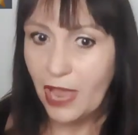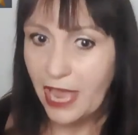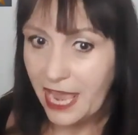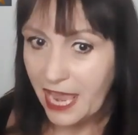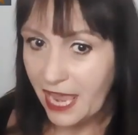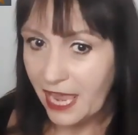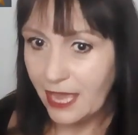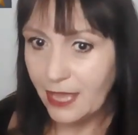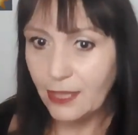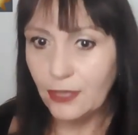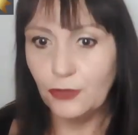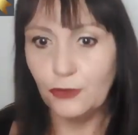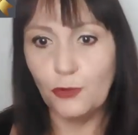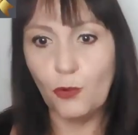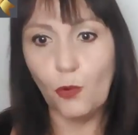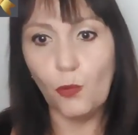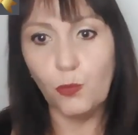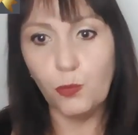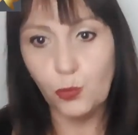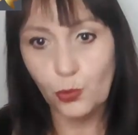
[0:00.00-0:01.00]
hair,
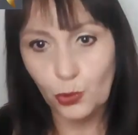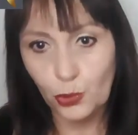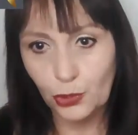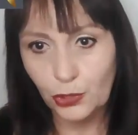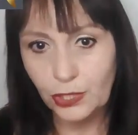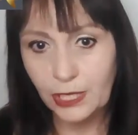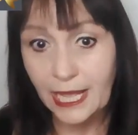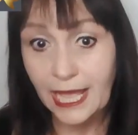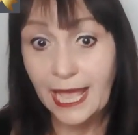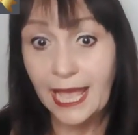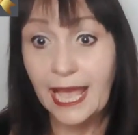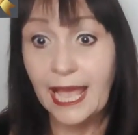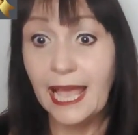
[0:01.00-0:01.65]
your work,